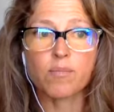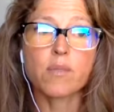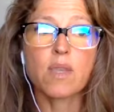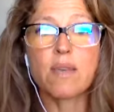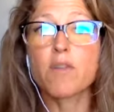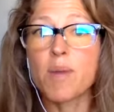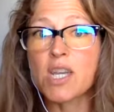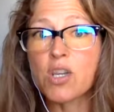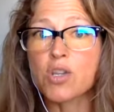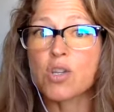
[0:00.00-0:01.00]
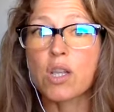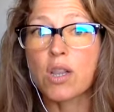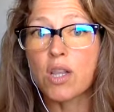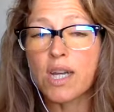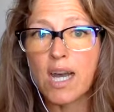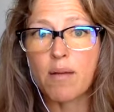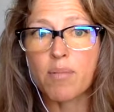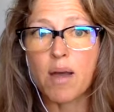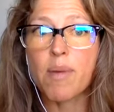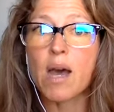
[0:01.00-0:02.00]
information you can look
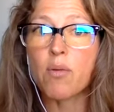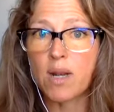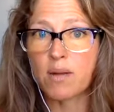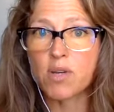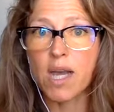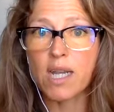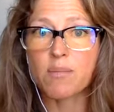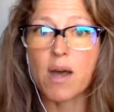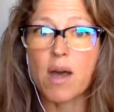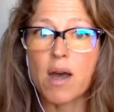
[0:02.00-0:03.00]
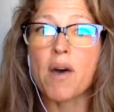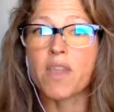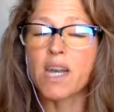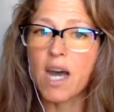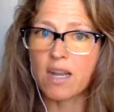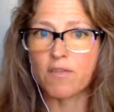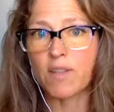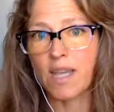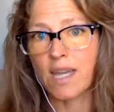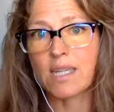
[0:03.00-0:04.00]
up about what I'm talking about, about the
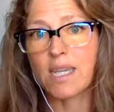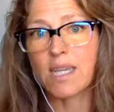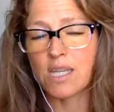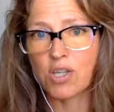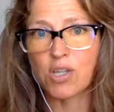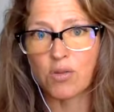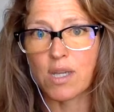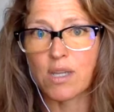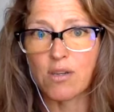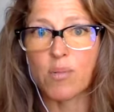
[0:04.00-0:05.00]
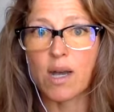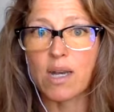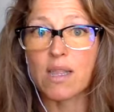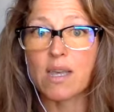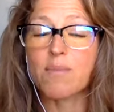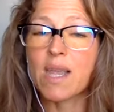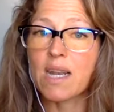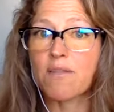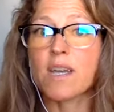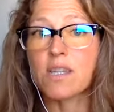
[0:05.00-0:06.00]
conflict issue in your body that
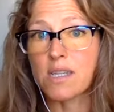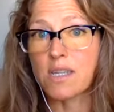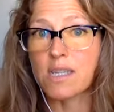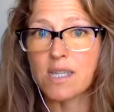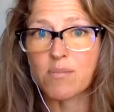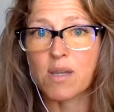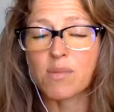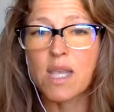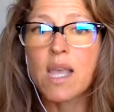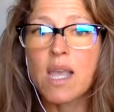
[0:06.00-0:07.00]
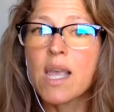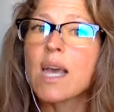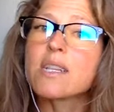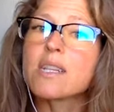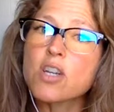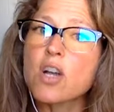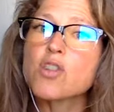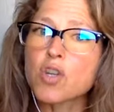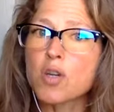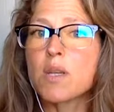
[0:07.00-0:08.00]
manifests into symptoms. And it's called
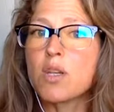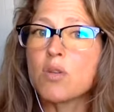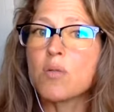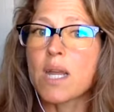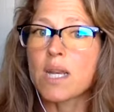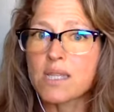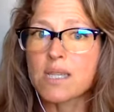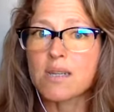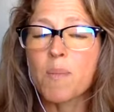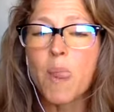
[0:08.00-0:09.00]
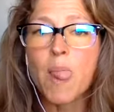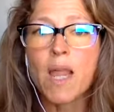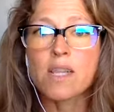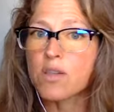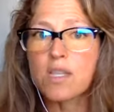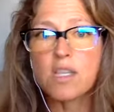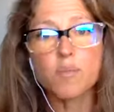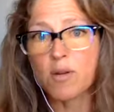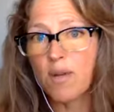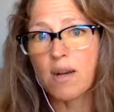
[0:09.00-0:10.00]
German New Medicine. And so this has
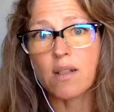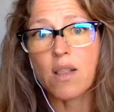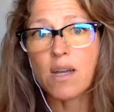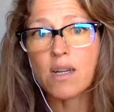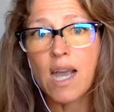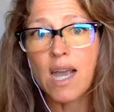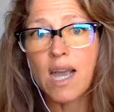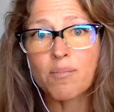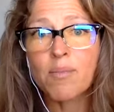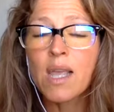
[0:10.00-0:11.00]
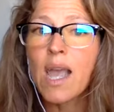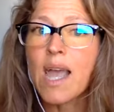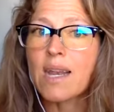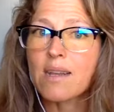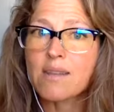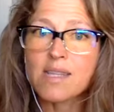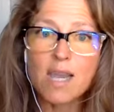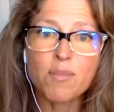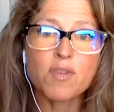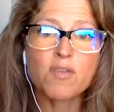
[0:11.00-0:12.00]
been around a long time and it
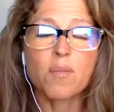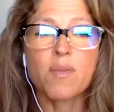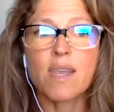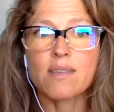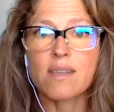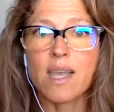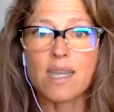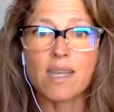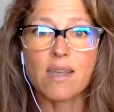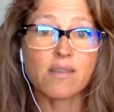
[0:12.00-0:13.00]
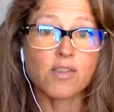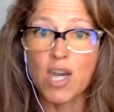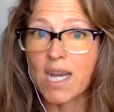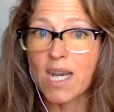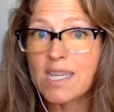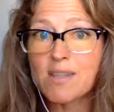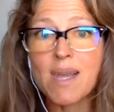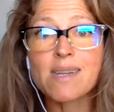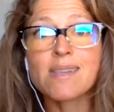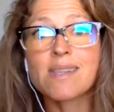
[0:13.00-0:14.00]
stems from things like it's uh, Chinese
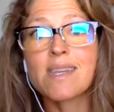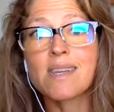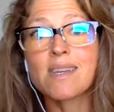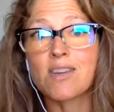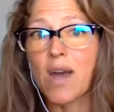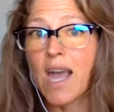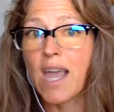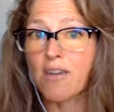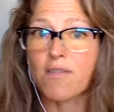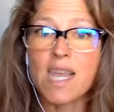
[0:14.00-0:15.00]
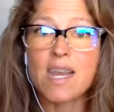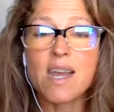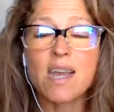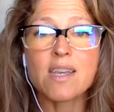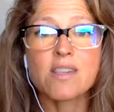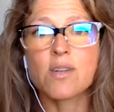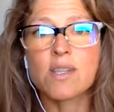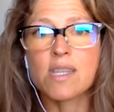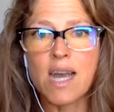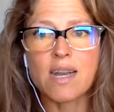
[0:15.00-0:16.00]
medicine, you know, Ayurveda. So
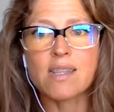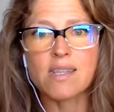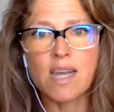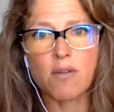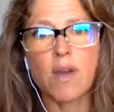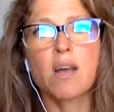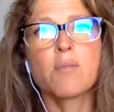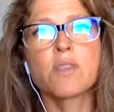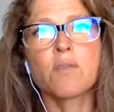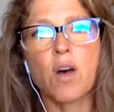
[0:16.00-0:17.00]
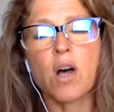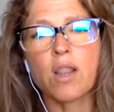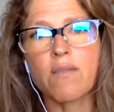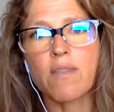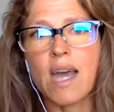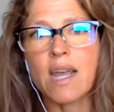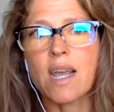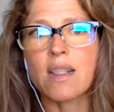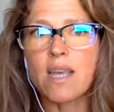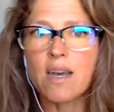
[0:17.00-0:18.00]
it's got it's got realms of all of that. And
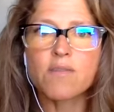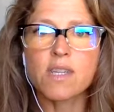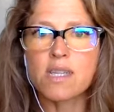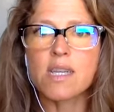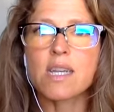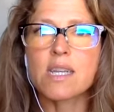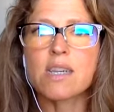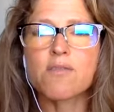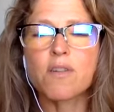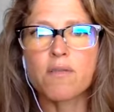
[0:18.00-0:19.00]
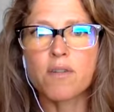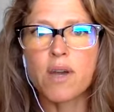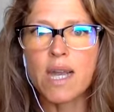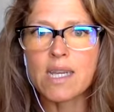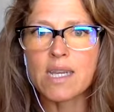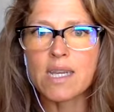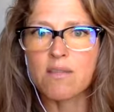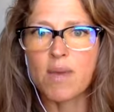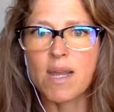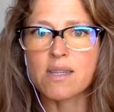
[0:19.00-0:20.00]
I love to study different varieties of
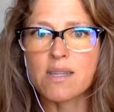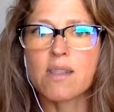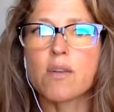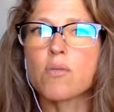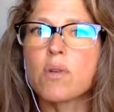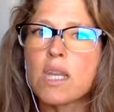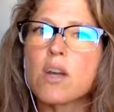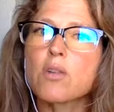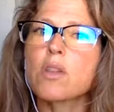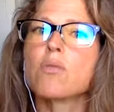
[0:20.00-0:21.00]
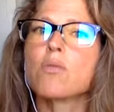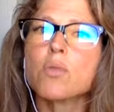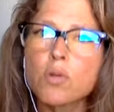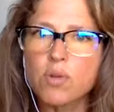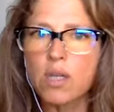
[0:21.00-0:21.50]
medicine that really go to the root